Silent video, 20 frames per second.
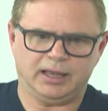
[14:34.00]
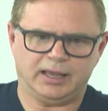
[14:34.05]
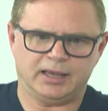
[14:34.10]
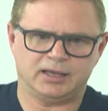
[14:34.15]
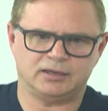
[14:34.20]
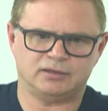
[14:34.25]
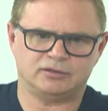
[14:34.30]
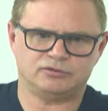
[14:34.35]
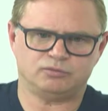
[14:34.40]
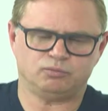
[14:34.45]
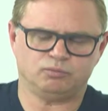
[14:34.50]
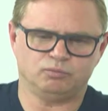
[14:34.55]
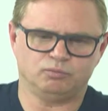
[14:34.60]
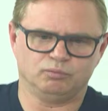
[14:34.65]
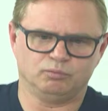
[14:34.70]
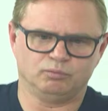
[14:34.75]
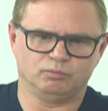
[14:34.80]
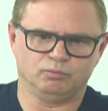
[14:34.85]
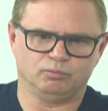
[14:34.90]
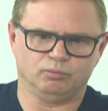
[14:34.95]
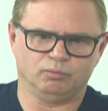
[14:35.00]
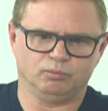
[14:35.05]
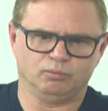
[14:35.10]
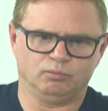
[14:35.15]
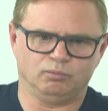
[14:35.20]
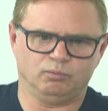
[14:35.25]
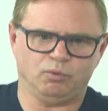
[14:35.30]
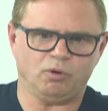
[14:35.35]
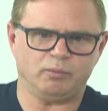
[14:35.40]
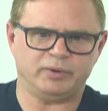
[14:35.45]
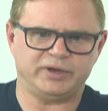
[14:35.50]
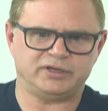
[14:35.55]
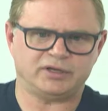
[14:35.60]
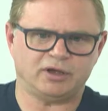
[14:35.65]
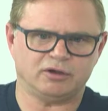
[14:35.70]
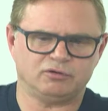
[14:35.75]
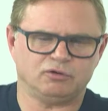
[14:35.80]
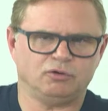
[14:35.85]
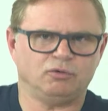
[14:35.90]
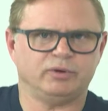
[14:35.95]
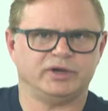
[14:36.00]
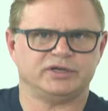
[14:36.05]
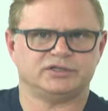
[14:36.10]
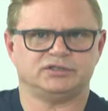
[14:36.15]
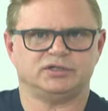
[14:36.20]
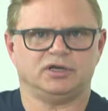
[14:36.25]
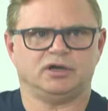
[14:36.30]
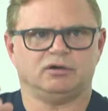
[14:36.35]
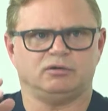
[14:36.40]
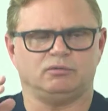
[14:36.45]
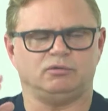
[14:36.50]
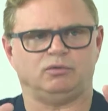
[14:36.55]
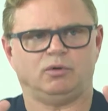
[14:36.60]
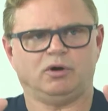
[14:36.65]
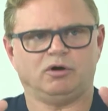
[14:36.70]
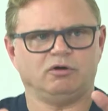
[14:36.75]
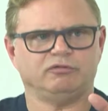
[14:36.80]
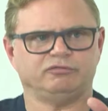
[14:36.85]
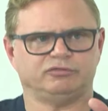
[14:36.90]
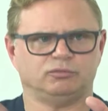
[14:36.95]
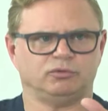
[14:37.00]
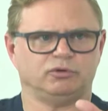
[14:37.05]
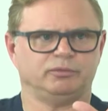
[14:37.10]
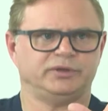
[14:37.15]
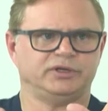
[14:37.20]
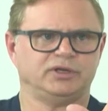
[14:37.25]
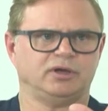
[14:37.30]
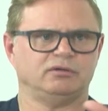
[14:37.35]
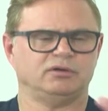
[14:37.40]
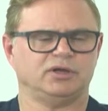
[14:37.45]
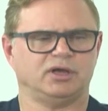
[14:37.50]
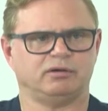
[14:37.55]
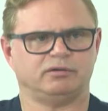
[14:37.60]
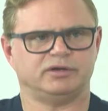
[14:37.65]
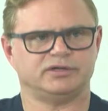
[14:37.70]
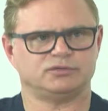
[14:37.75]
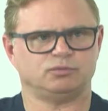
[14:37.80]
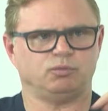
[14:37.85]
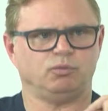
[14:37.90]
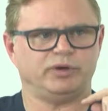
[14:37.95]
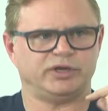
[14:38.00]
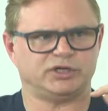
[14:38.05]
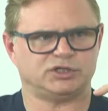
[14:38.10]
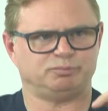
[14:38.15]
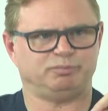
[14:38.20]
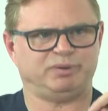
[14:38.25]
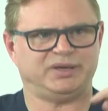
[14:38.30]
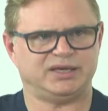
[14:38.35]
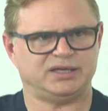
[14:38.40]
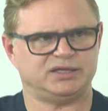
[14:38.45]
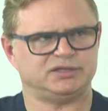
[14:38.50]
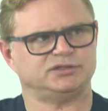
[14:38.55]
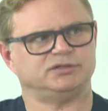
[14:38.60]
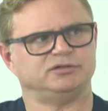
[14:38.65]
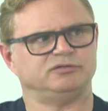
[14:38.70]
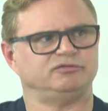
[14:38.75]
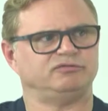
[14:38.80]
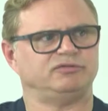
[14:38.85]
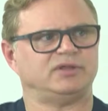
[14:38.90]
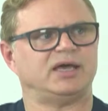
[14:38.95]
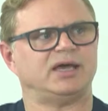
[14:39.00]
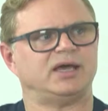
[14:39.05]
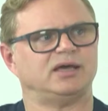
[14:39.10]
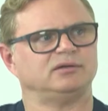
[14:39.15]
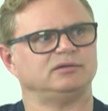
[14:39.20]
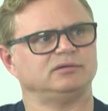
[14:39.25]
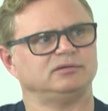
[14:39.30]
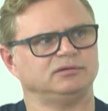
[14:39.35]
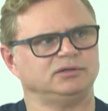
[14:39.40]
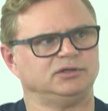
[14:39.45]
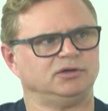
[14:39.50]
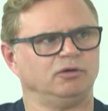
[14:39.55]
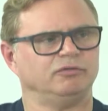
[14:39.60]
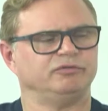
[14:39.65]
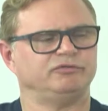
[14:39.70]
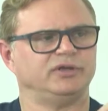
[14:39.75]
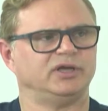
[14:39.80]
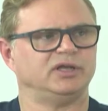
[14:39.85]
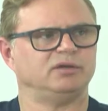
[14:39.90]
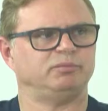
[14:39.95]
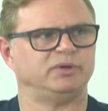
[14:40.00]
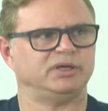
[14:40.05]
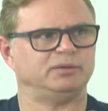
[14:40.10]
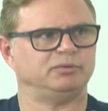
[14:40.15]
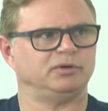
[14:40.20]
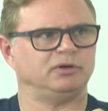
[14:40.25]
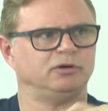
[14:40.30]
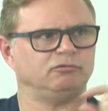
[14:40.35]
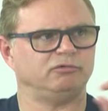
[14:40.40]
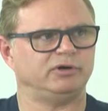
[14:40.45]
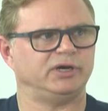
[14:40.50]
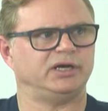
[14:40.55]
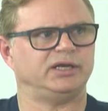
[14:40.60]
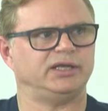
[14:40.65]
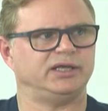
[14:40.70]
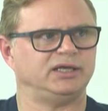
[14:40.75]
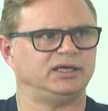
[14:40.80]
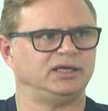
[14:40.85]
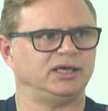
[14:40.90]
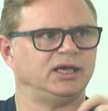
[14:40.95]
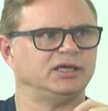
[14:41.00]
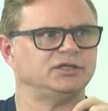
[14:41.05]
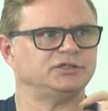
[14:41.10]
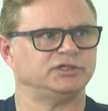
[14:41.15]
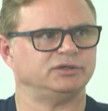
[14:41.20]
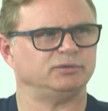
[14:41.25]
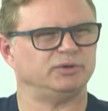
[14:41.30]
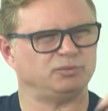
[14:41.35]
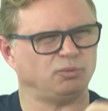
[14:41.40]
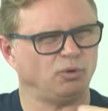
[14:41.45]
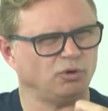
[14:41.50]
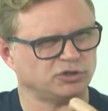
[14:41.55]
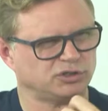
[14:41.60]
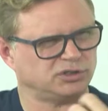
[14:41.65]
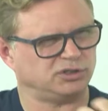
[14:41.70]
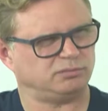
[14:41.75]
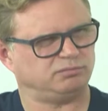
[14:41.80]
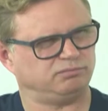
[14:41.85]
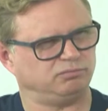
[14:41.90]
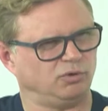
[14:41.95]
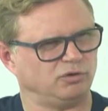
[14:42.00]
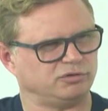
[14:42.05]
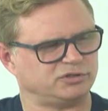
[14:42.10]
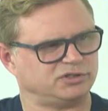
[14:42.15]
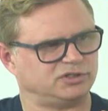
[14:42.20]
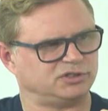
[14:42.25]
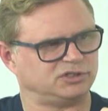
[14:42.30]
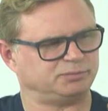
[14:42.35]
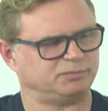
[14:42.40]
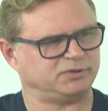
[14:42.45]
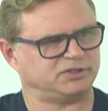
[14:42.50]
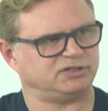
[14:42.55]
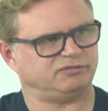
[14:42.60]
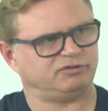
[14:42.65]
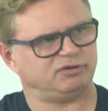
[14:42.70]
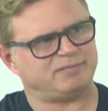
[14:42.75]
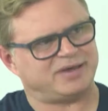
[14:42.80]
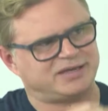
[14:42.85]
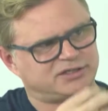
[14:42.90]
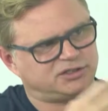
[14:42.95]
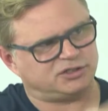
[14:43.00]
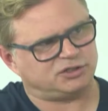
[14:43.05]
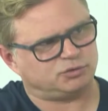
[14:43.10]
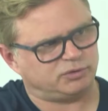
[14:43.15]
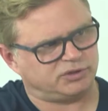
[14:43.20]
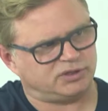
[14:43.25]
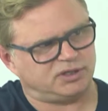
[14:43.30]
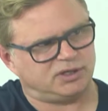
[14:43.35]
And what we don't always know, and quite often what we don't know, is which piece of that content people are really engaging with. What's the specific message